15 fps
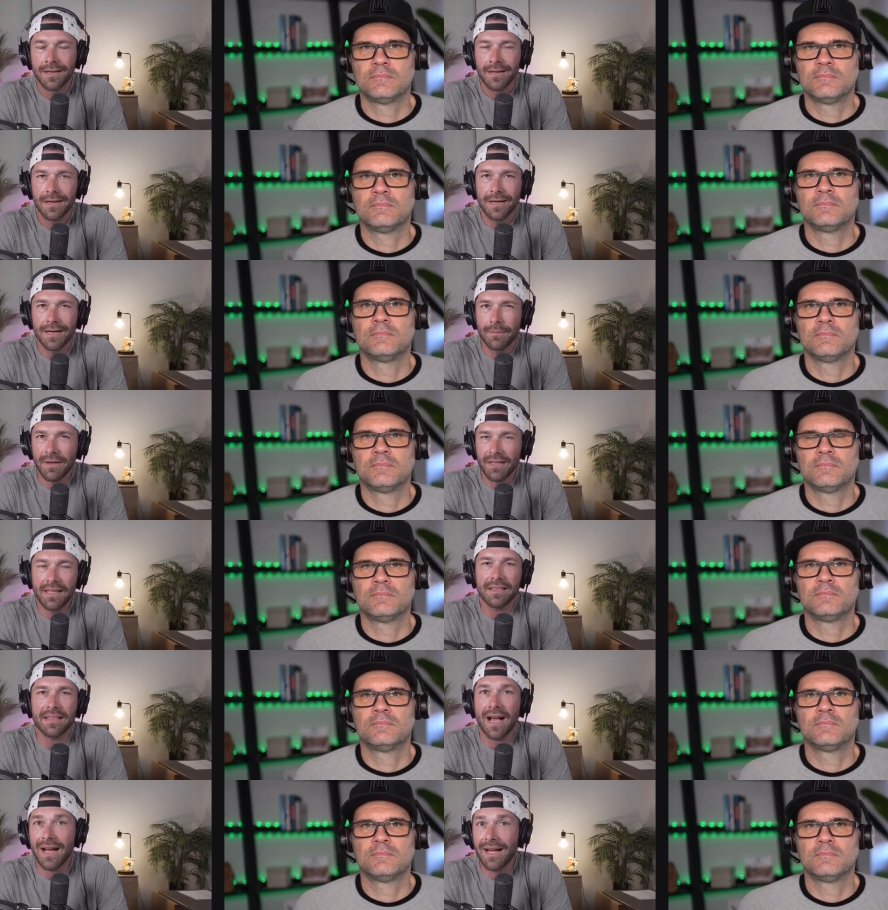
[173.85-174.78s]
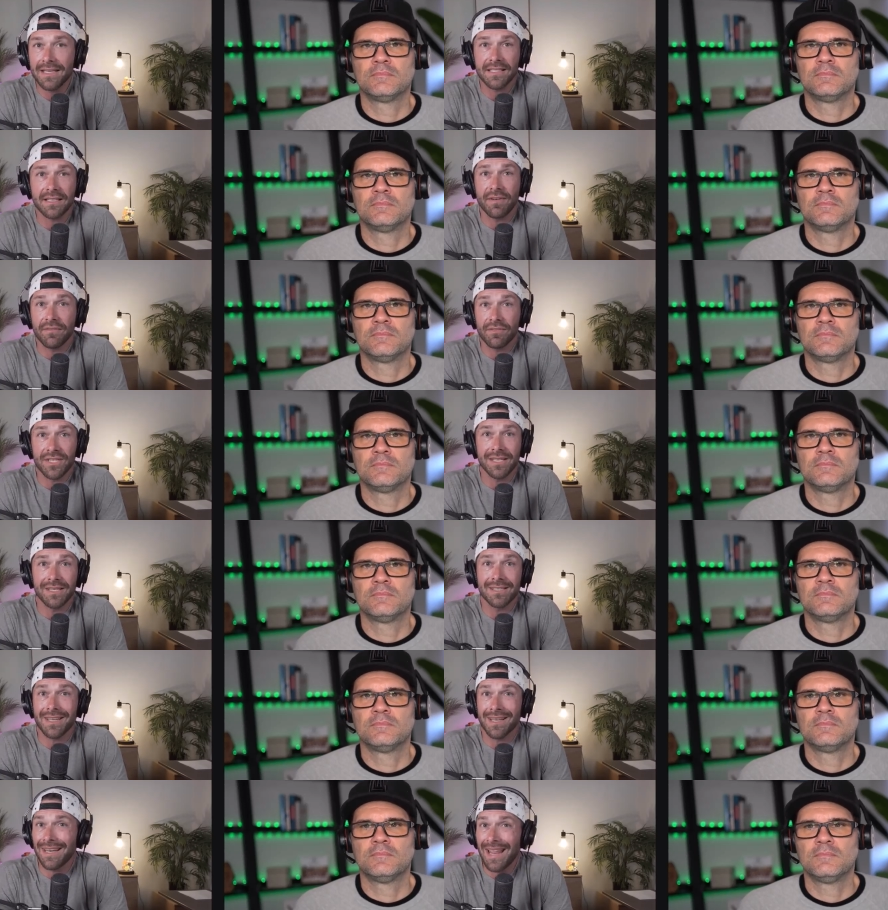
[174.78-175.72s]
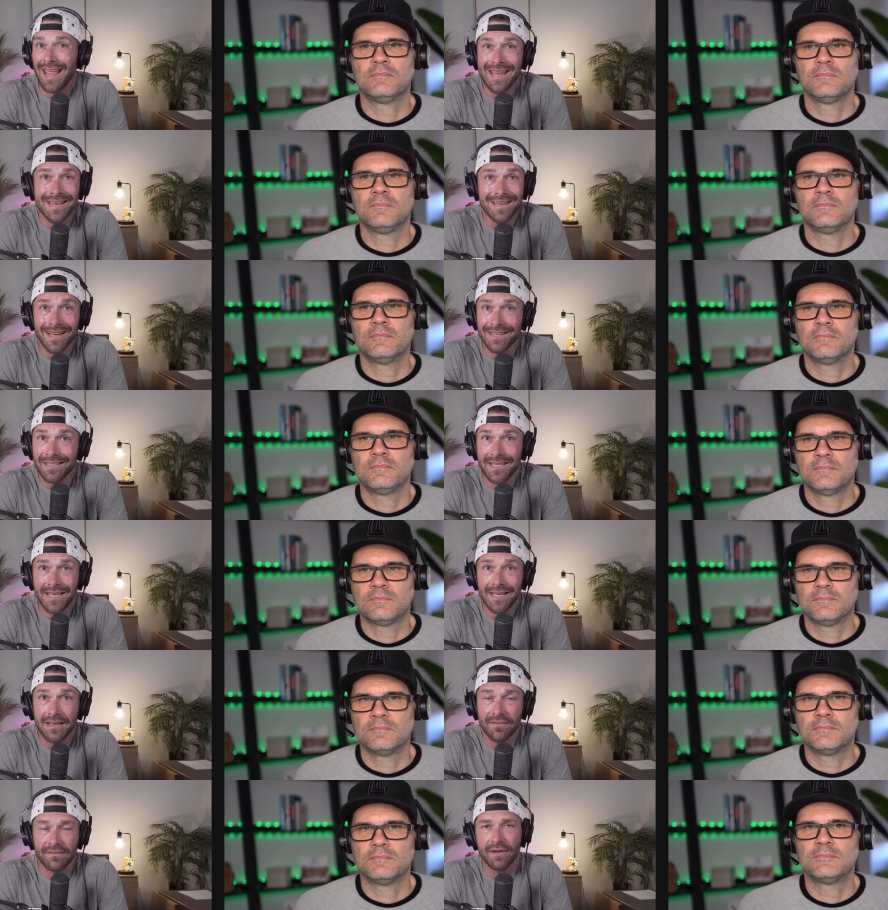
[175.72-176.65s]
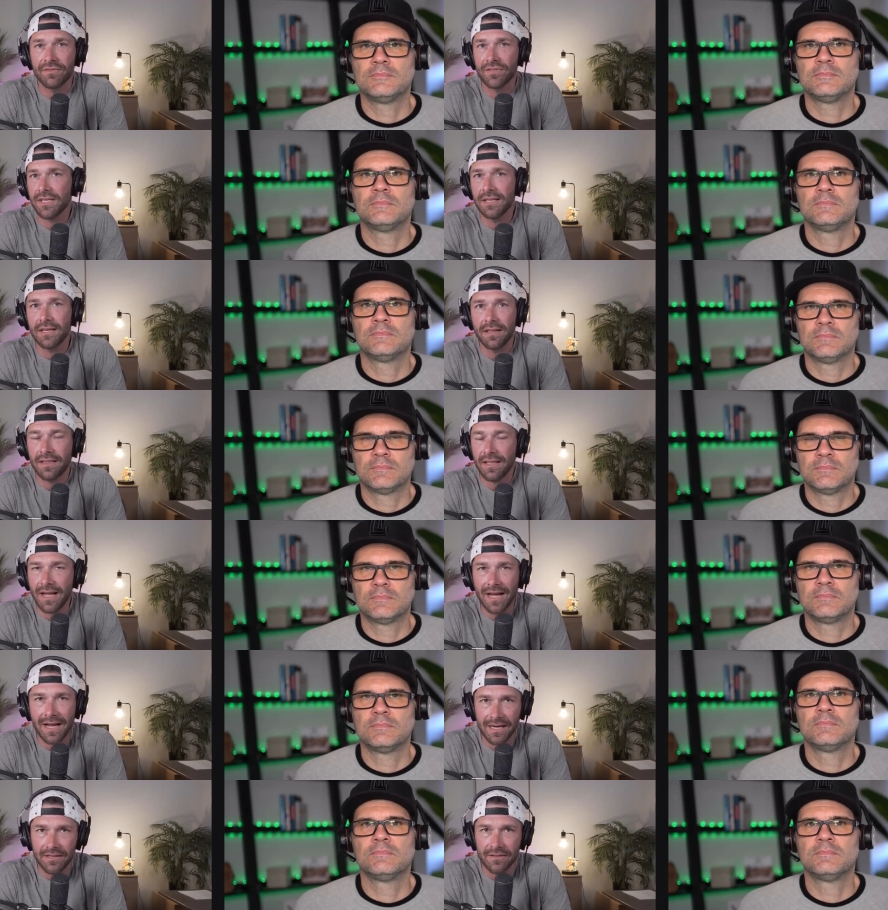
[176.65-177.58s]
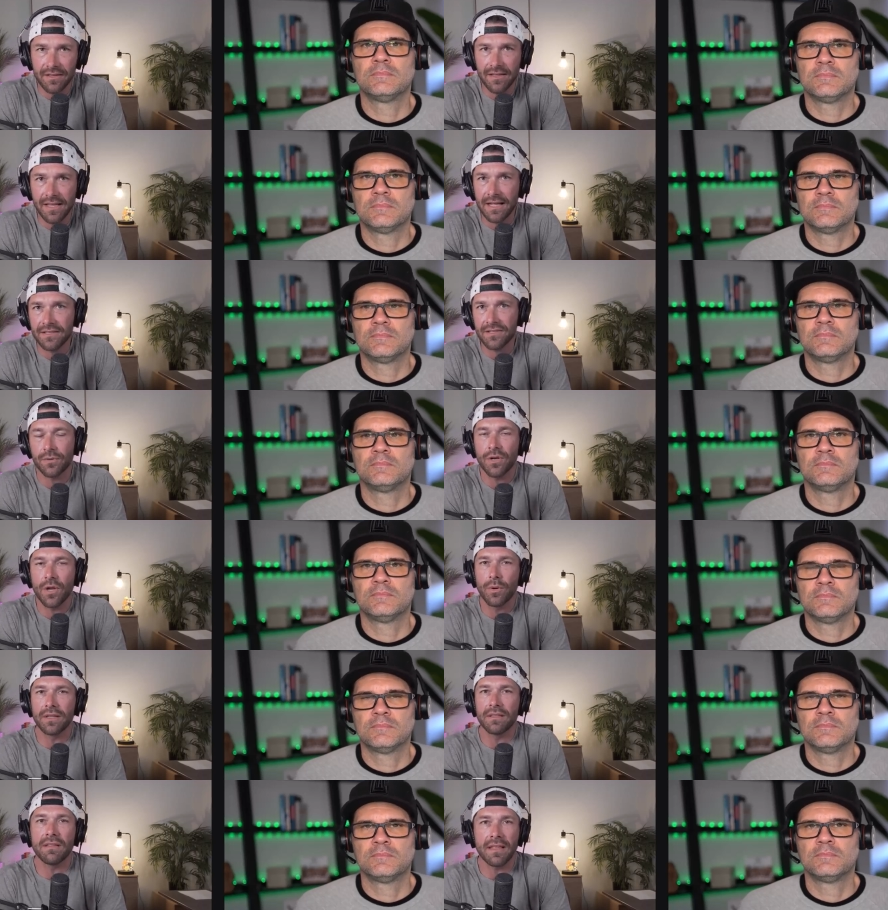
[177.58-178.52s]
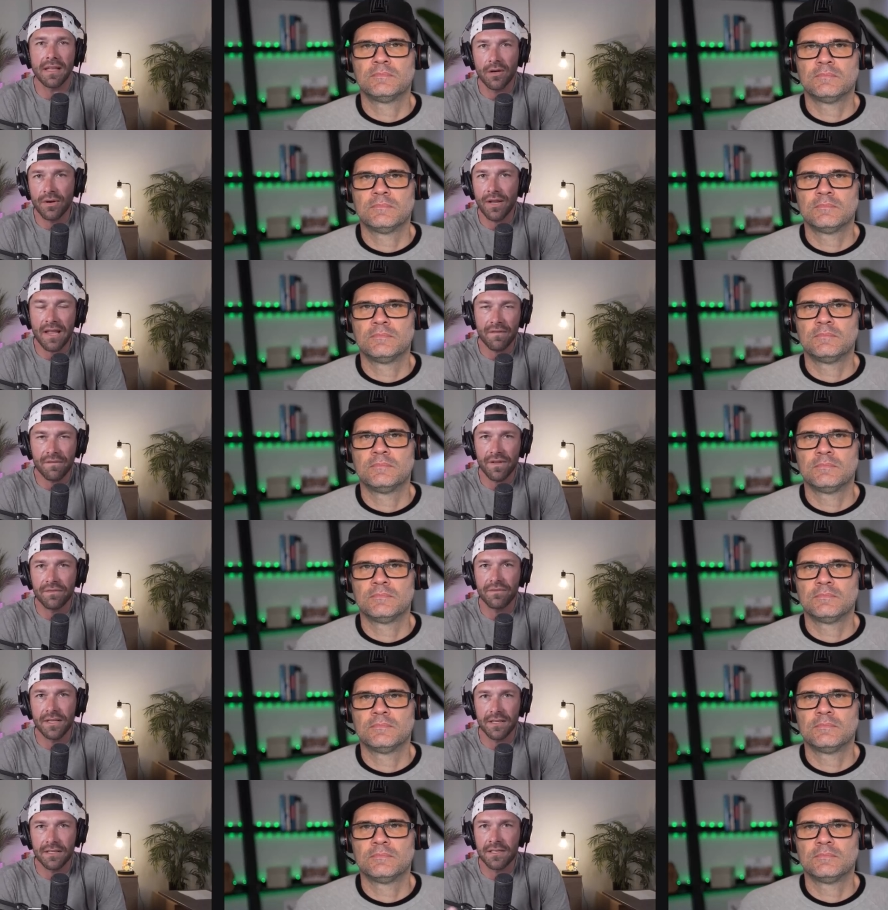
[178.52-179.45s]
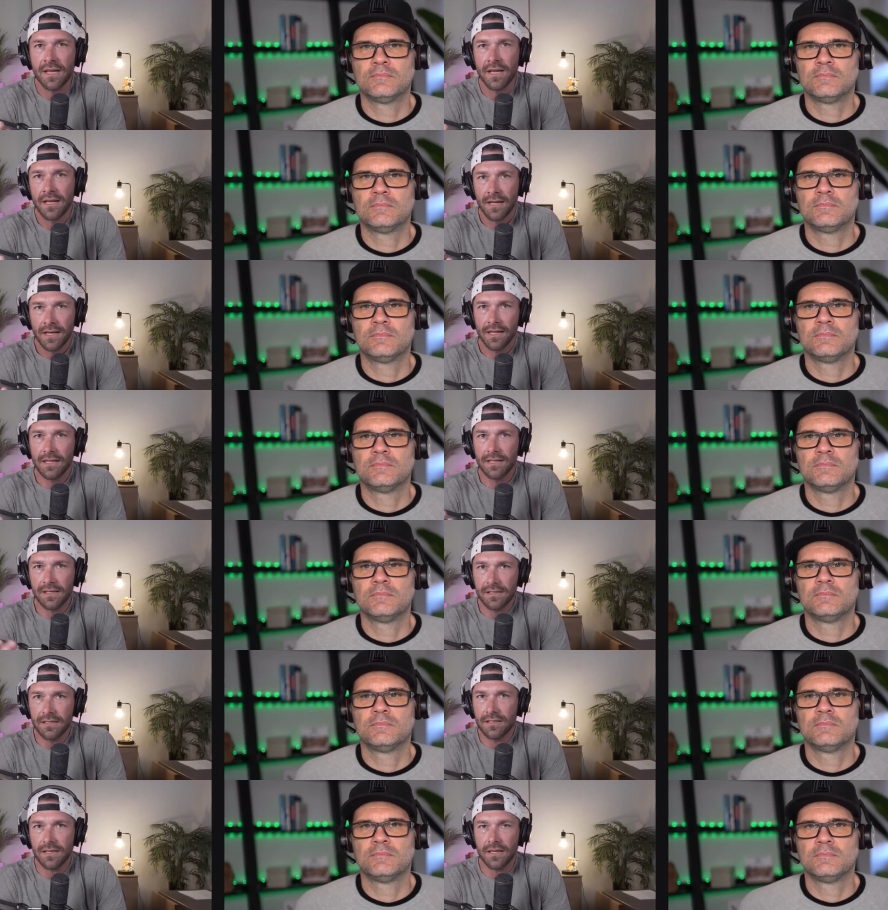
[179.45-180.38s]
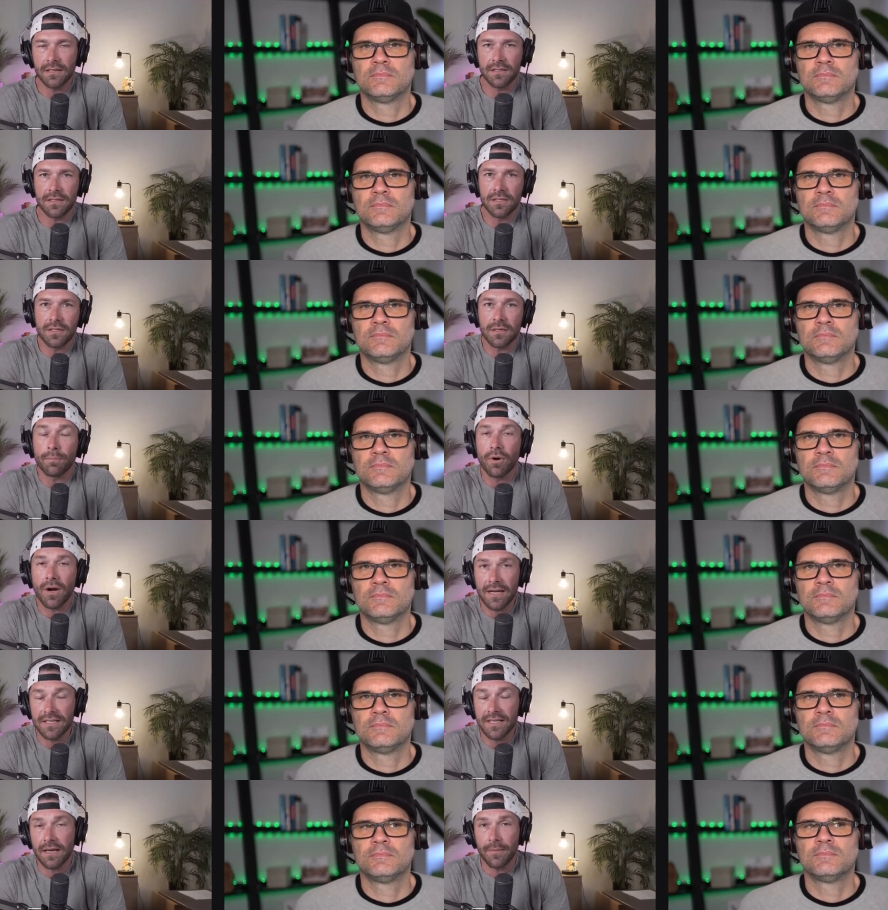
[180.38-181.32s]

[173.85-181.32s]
Speaker 1: Um, I think the highest I've ever seen is like an 819. I've never seen anything higher than that. So knowing that they go to 850 is is is surprising. I mean,